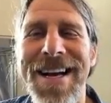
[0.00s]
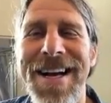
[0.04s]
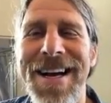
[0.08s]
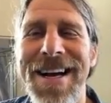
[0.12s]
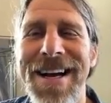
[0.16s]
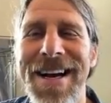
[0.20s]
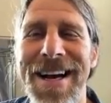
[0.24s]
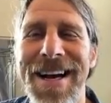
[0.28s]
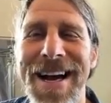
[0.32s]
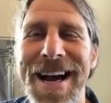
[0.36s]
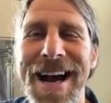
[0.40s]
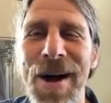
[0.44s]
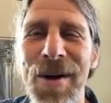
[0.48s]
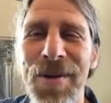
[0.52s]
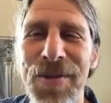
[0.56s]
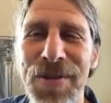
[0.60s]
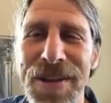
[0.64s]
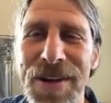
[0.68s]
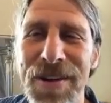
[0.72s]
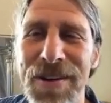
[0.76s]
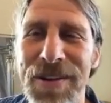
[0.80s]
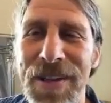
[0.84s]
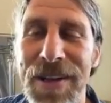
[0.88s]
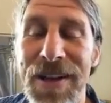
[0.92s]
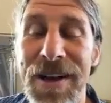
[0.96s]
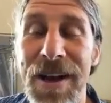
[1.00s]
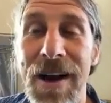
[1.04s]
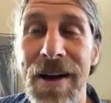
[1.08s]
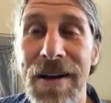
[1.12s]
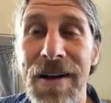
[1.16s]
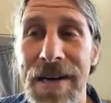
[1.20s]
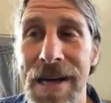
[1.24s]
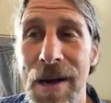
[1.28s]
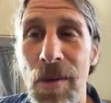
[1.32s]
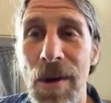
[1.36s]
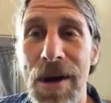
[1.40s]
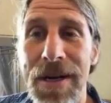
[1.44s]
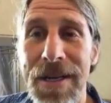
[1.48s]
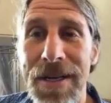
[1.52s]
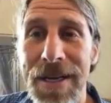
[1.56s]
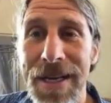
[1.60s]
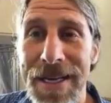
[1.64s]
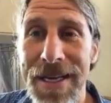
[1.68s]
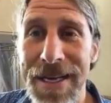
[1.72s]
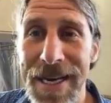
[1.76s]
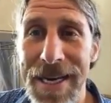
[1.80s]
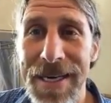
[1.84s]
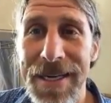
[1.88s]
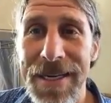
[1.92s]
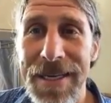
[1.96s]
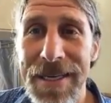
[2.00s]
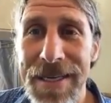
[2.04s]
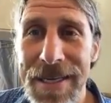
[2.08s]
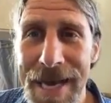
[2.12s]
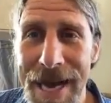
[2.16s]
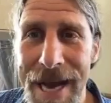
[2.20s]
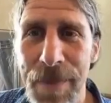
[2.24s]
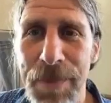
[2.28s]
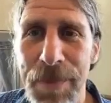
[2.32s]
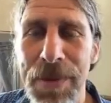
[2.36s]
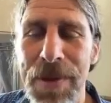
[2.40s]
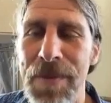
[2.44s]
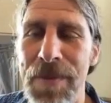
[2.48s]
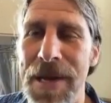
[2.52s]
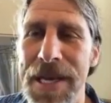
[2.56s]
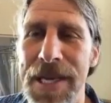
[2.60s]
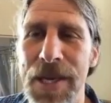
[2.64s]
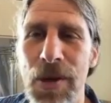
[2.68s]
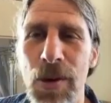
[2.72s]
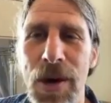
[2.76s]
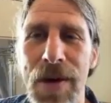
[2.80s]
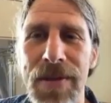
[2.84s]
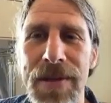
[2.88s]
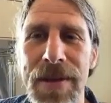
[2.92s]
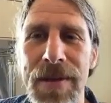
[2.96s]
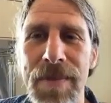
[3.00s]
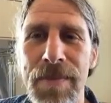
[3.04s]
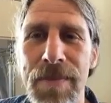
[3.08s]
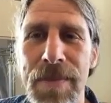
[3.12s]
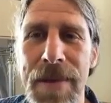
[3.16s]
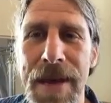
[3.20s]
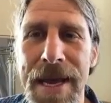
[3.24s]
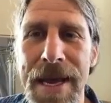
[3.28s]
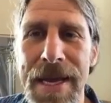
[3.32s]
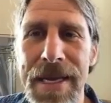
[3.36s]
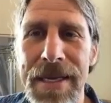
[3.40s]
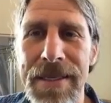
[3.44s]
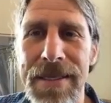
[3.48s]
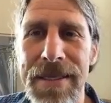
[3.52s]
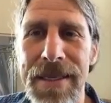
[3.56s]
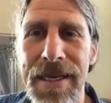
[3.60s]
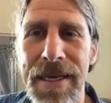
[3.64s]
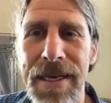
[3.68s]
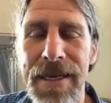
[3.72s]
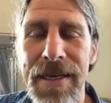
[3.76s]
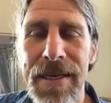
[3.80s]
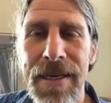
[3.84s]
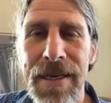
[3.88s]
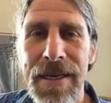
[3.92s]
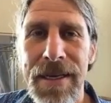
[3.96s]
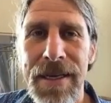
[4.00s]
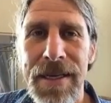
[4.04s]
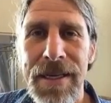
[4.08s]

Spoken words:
out there in the garden. I want to, again, compliment you on the amazing